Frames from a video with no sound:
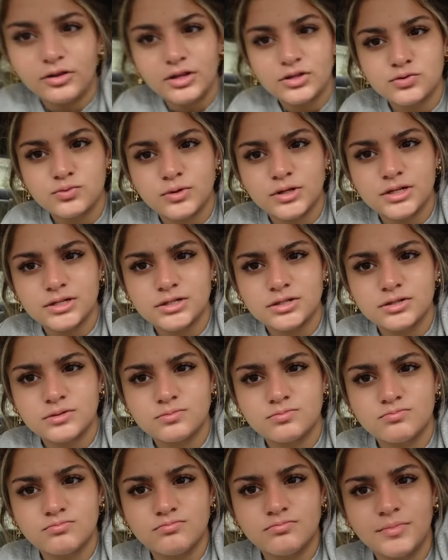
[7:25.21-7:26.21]
that's when it
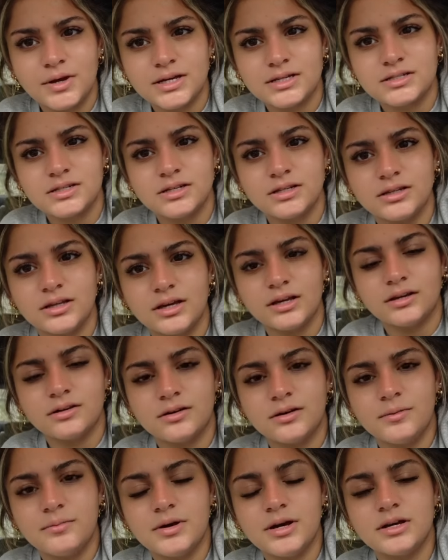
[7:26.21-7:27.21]
makes it, like,
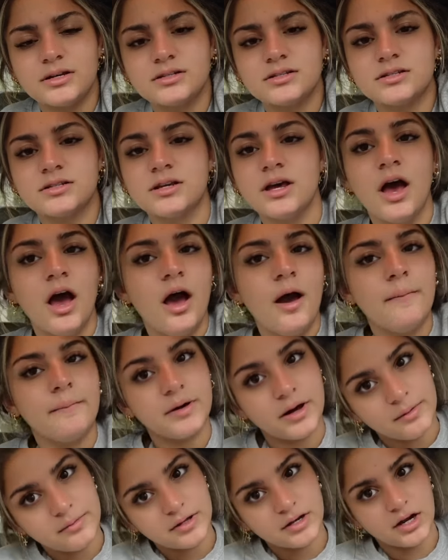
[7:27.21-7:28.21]
a mess.
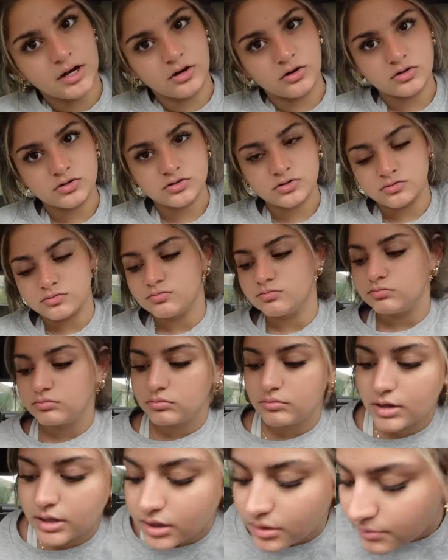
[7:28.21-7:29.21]
But I mean, I also
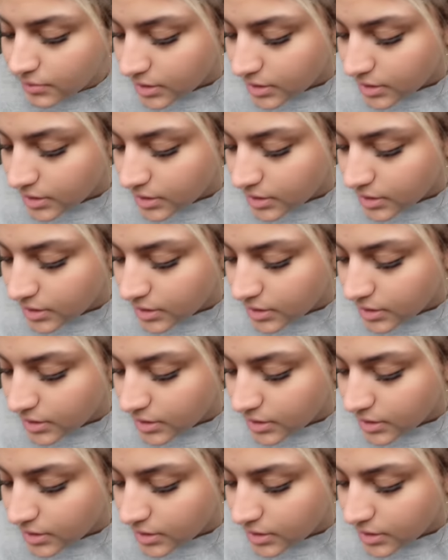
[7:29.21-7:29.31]
make it